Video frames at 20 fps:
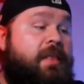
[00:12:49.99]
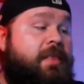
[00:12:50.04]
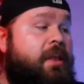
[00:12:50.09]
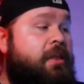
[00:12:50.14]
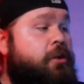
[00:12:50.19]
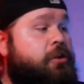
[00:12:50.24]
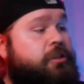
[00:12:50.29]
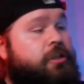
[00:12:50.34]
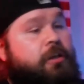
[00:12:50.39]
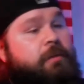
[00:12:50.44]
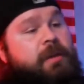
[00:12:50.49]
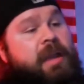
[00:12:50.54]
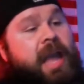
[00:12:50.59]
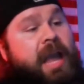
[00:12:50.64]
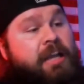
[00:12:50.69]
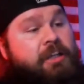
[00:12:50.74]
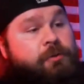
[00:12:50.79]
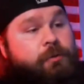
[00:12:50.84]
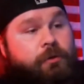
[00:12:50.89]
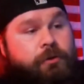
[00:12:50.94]
than there's going to be
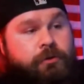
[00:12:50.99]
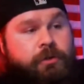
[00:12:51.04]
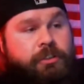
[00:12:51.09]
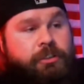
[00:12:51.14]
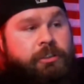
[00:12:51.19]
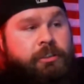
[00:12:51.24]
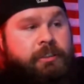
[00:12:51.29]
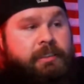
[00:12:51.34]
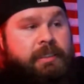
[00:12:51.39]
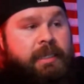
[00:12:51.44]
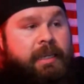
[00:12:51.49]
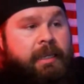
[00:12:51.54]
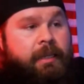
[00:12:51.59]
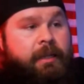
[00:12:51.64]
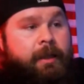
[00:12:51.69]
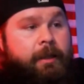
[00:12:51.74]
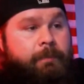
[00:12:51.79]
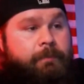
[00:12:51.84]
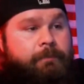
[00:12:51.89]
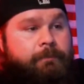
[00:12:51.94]
actual Christians
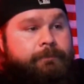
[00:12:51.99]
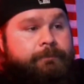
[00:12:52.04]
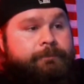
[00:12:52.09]
taken up.